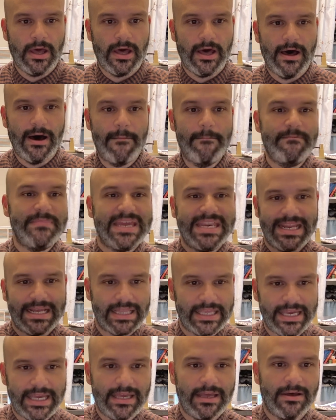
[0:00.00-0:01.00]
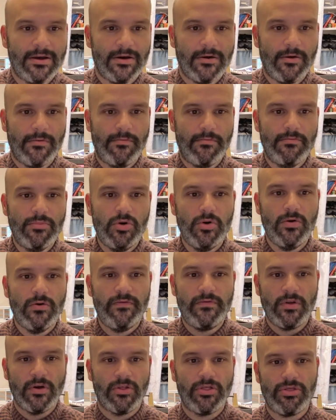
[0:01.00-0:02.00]
immediately
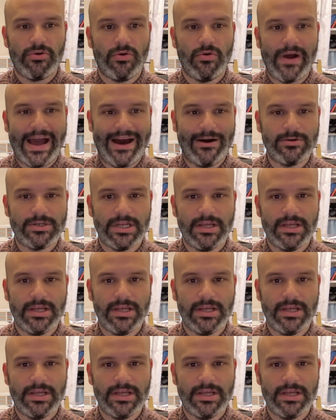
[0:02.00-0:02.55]
moved throughout